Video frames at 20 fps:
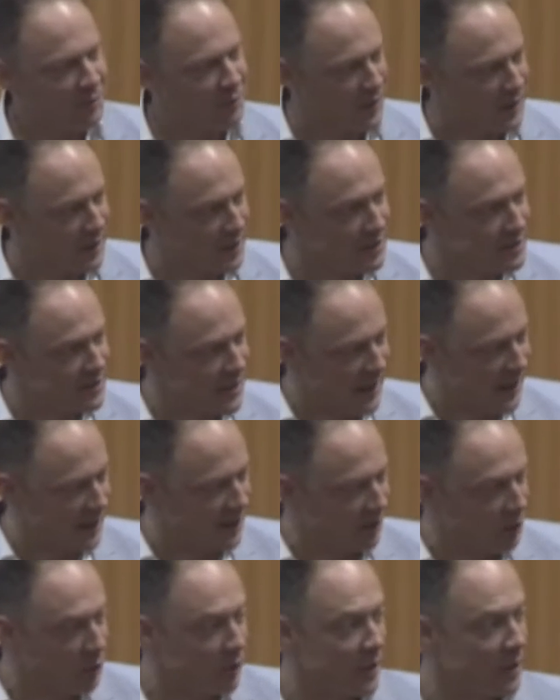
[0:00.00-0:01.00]
for this
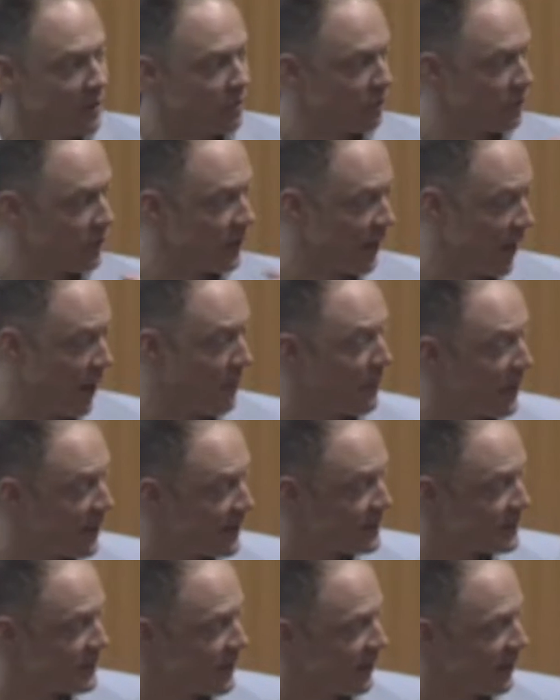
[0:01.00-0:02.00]
and looking through the
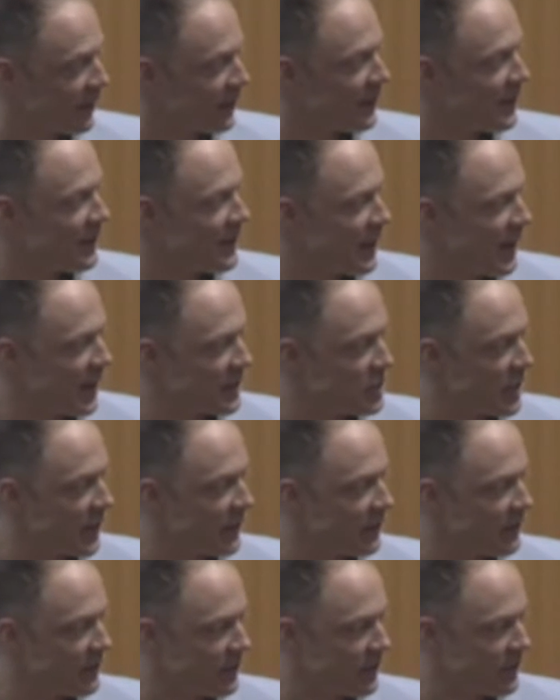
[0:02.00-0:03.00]
amazing
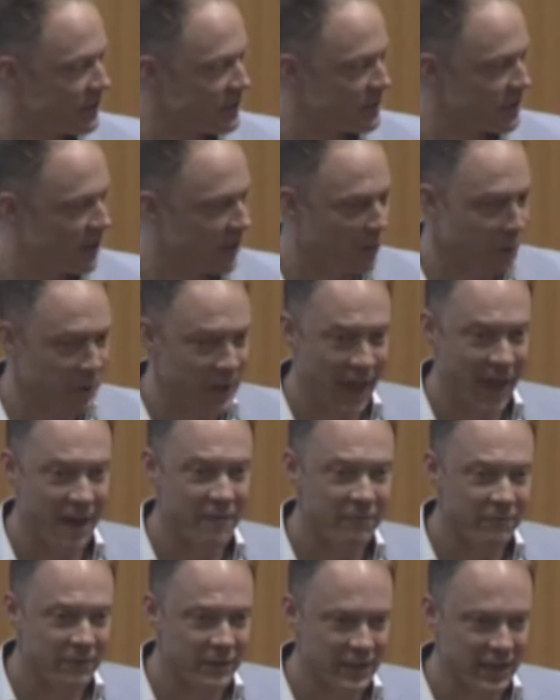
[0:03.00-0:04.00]
agenda that we
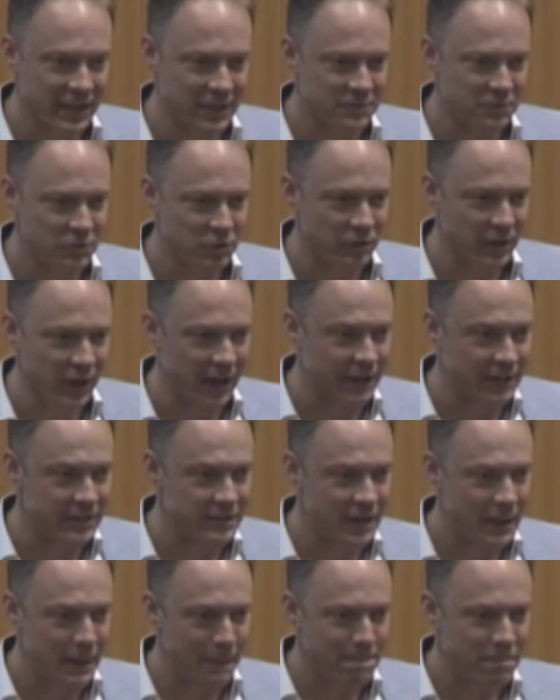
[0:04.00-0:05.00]
have for the next few
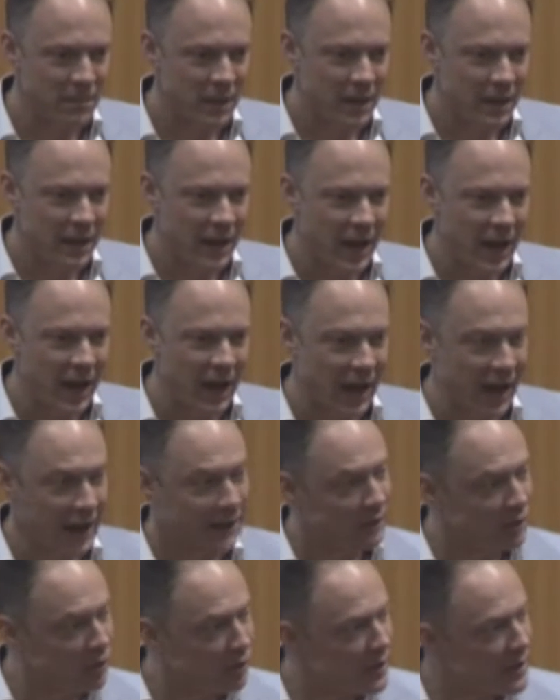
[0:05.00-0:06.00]
days,
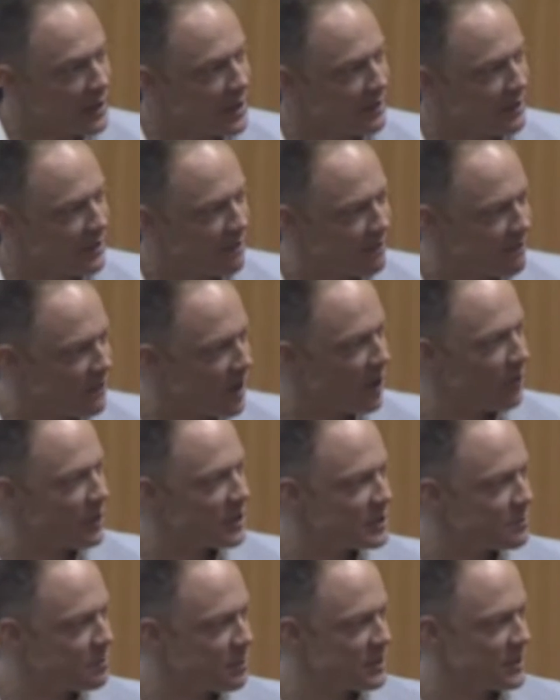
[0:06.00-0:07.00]
and looking at the very
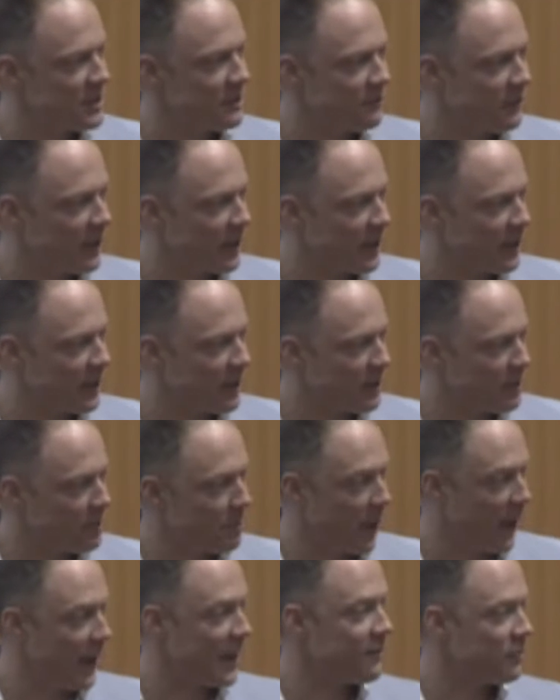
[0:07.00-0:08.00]
specific
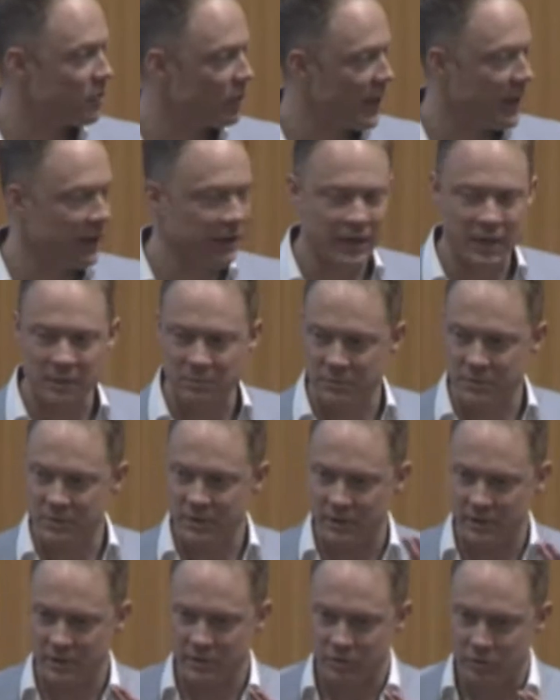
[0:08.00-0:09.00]
behavioral outcomes
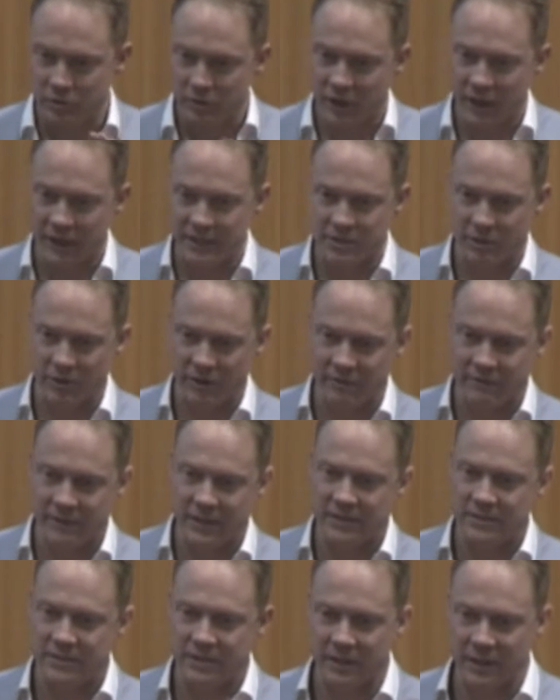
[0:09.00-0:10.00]
that you guys are
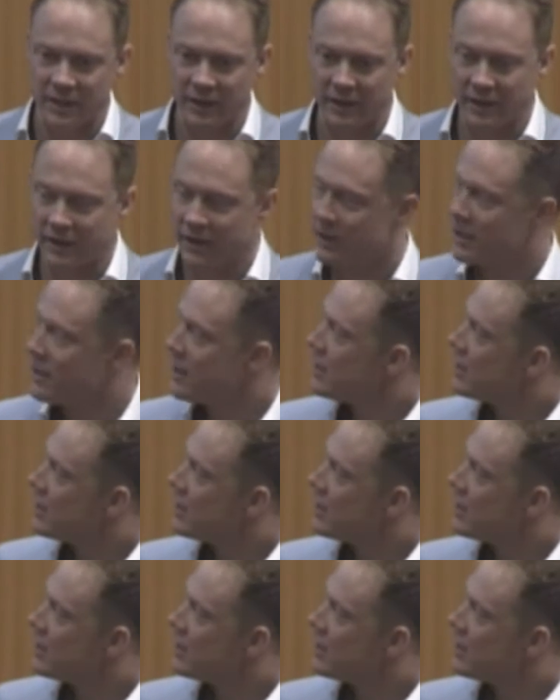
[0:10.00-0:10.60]
invested in